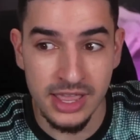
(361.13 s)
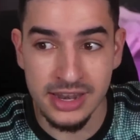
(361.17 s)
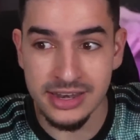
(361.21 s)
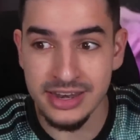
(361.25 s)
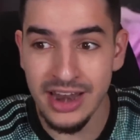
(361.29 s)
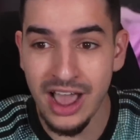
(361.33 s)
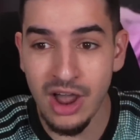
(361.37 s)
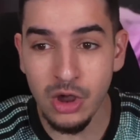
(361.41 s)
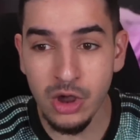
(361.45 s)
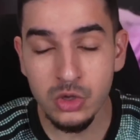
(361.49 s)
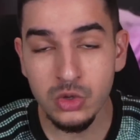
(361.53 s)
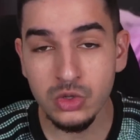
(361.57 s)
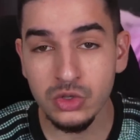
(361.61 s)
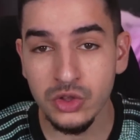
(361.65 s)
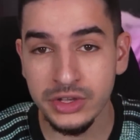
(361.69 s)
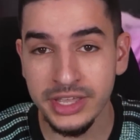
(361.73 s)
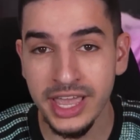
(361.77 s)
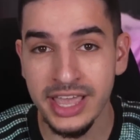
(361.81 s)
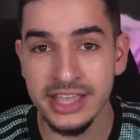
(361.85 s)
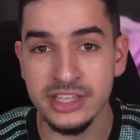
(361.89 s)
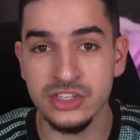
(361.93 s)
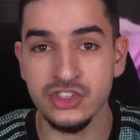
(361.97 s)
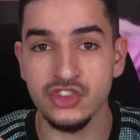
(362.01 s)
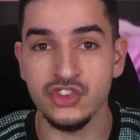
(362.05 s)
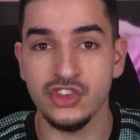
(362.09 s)
Now you look at
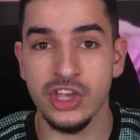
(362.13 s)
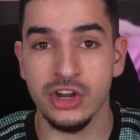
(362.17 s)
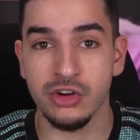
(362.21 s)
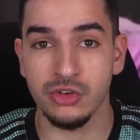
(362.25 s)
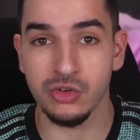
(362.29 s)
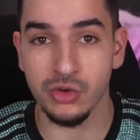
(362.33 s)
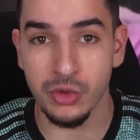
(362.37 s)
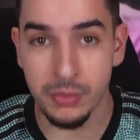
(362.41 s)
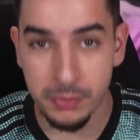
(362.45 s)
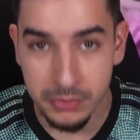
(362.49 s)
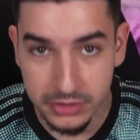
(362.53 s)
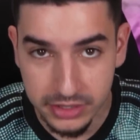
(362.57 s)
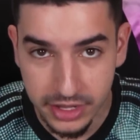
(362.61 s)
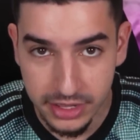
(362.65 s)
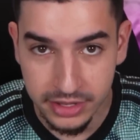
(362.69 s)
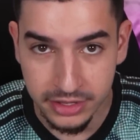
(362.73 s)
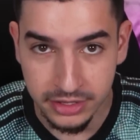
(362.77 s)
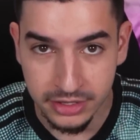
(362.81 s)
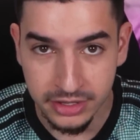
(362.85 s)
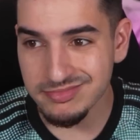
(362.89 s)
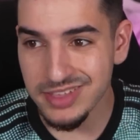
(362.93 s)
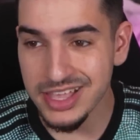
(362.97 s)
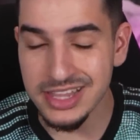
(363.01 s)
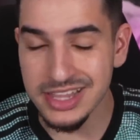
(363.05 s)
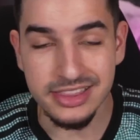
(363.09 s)
his general play.
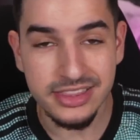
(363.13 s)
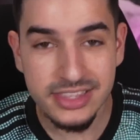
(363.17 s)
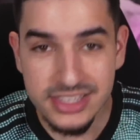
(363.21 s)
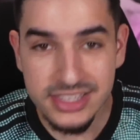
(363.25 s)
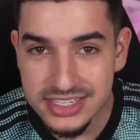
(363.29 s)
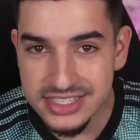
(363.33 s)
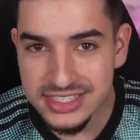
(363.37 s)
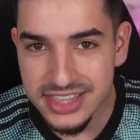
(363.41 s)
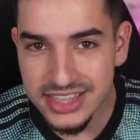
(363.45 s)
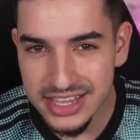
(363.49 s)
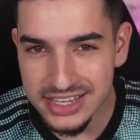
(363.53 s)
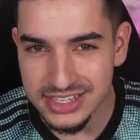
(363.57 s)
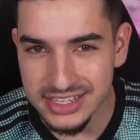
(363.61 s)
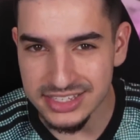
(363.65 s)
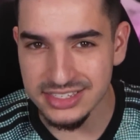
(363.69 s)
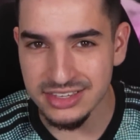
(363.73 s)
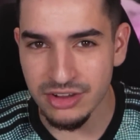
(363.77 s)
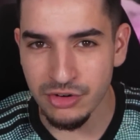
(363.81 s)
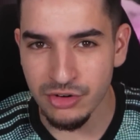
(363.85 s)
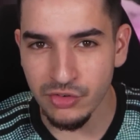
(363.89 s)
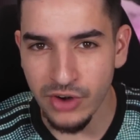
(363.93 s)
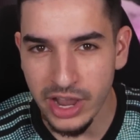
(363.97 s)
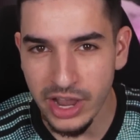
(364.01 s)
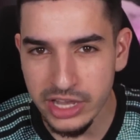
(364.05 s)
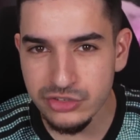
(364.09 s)
And these days,
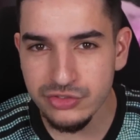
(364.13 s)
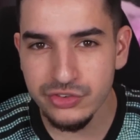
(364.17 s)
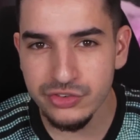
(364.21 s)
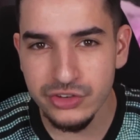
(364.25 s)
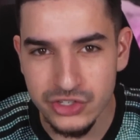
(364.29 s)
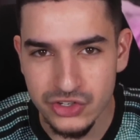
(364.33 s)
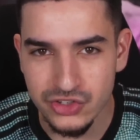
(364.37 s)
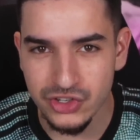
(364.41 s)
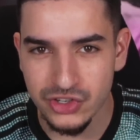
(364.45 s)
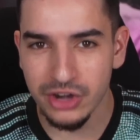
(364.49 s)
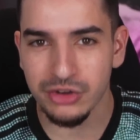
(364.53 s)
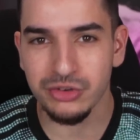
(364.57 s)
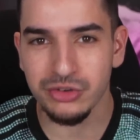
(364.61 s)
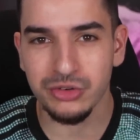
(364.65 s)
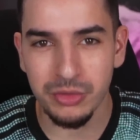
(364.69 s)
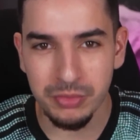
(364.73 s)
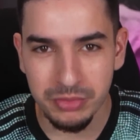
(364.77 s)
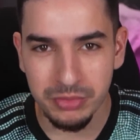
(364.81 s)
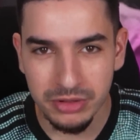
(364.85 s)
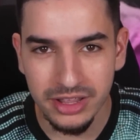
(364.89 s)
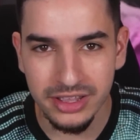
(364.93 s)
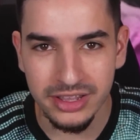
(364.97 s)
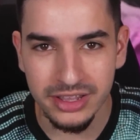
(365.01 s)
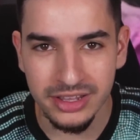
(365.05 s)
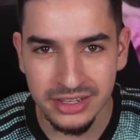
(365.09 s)
Rashford's general
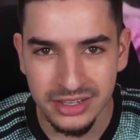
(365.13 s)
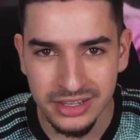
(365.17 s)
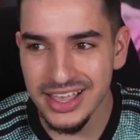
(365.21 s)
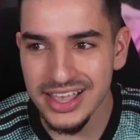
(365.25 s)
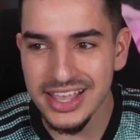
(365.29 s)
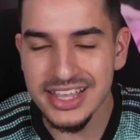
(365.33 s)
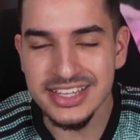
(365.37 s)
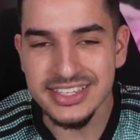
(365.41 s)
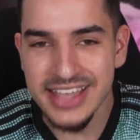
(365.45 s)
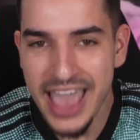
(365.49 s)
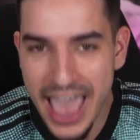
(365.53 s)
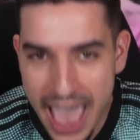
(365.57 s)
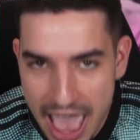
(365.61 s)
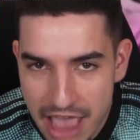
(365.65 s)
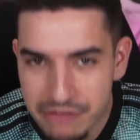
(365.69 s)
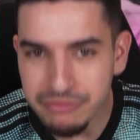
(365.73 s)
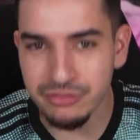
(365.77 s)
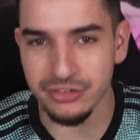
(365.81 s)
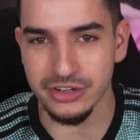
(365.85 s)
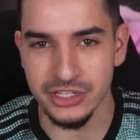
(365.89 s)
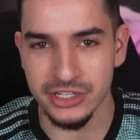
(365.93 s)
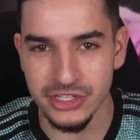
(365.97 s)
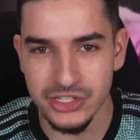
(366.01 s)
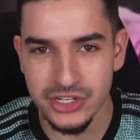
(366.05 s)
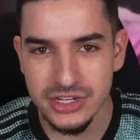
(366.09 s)
play is
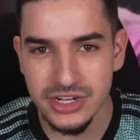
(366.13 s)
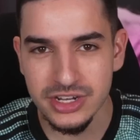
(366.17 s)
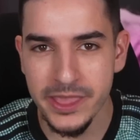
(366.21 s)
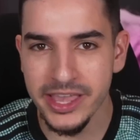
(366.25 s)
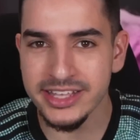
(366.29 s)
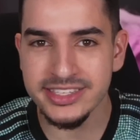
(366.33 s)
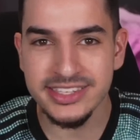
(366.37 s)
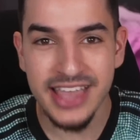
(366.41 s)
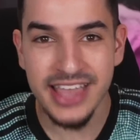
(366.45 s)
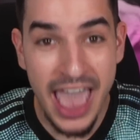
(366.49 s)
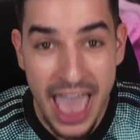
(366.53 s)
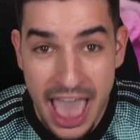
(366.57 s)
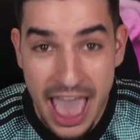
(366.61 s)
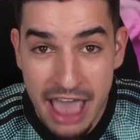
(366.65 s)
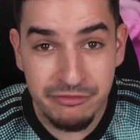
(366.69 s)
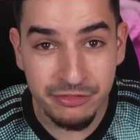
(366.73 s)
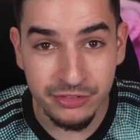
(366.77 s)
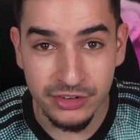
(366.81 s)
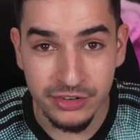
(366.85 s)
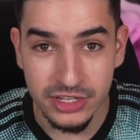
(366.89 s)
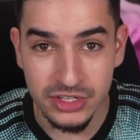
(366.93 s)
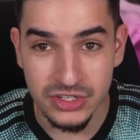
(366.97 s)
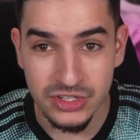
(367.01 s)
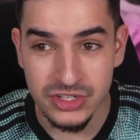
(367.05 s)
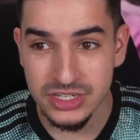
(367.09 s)
average. It's
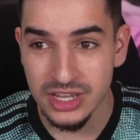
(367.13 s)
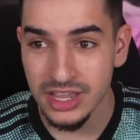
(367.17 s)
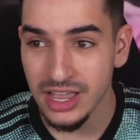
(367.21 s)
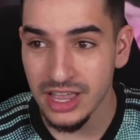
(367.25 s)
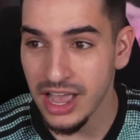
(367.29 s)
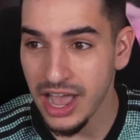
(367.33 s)
average.